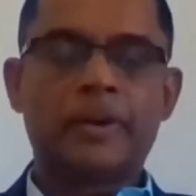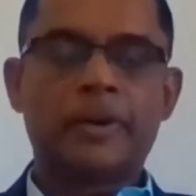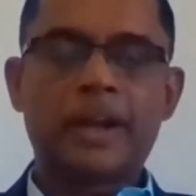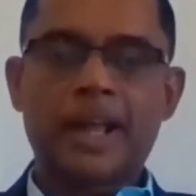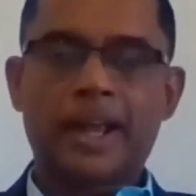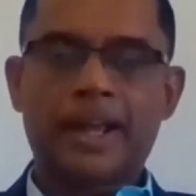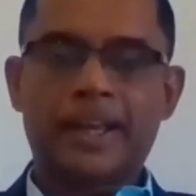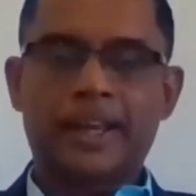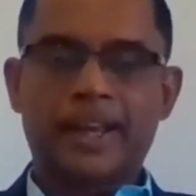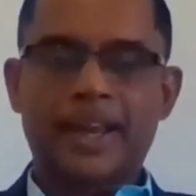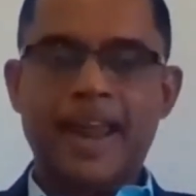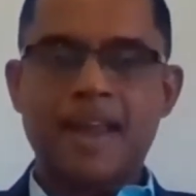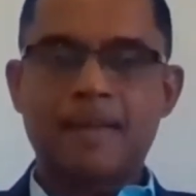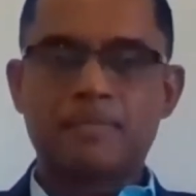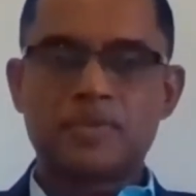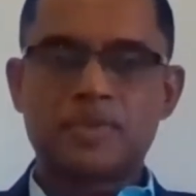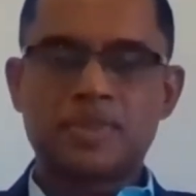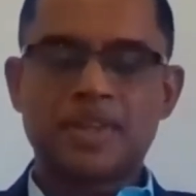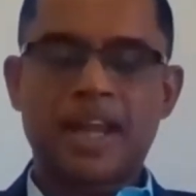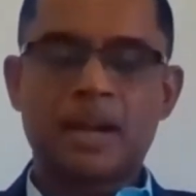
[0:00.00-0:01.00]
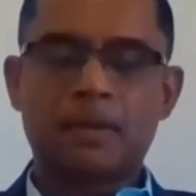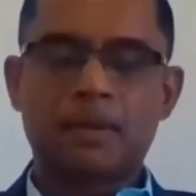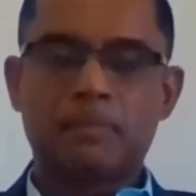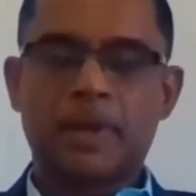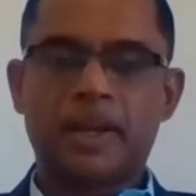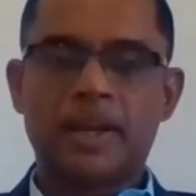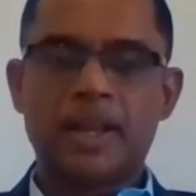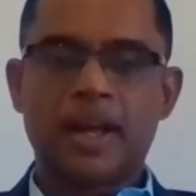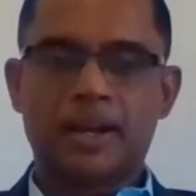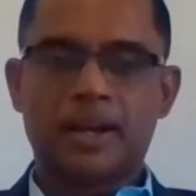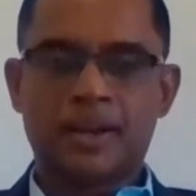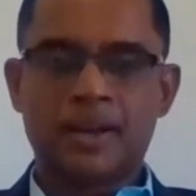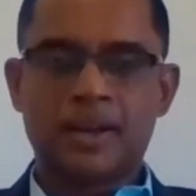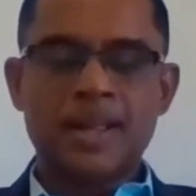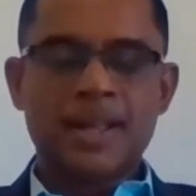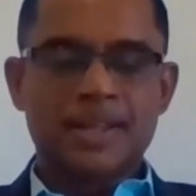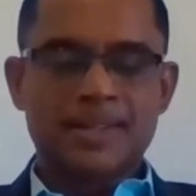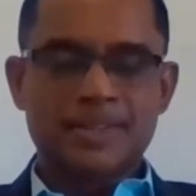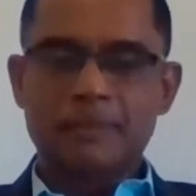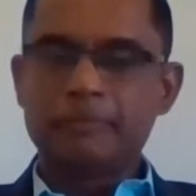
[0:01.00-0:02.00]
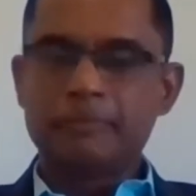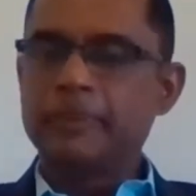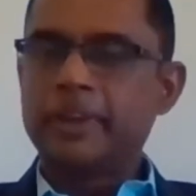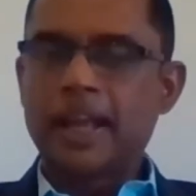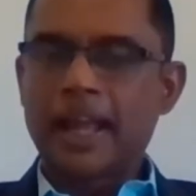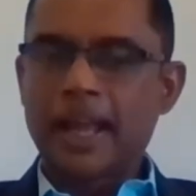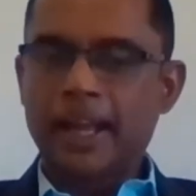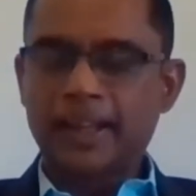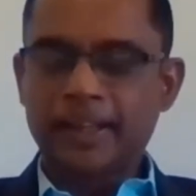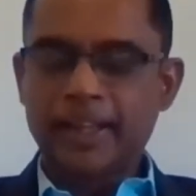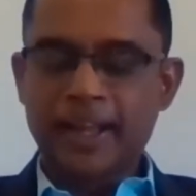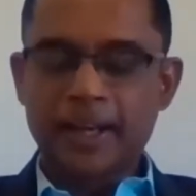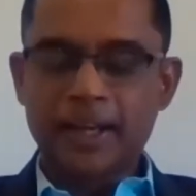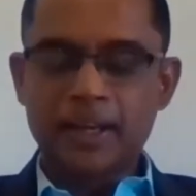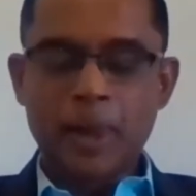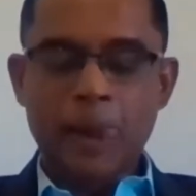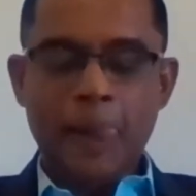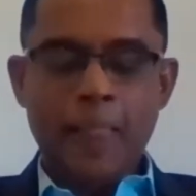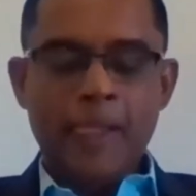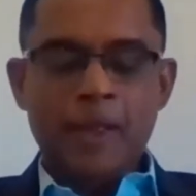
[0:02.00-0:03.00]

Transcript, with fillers: online games can done, something like that.